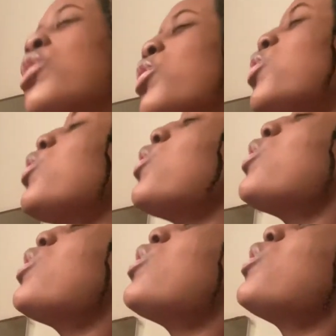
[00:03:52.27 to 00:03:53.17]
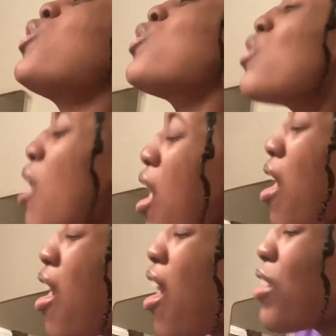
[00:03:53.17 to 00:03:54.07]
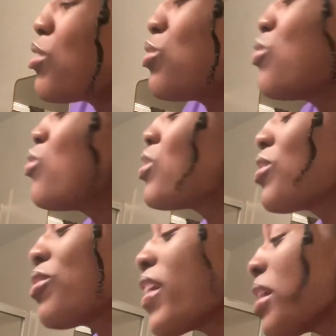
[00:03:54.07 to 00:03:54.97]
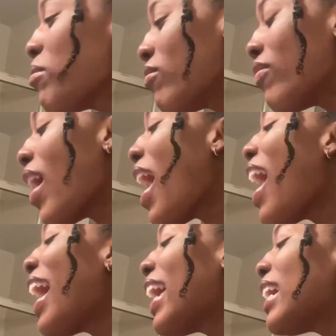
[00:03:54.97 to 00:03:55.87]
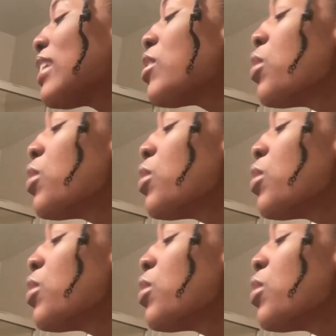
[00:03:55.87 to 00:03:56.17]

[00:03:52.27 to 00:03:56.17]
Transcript: Ooh, heard it through the grapevine.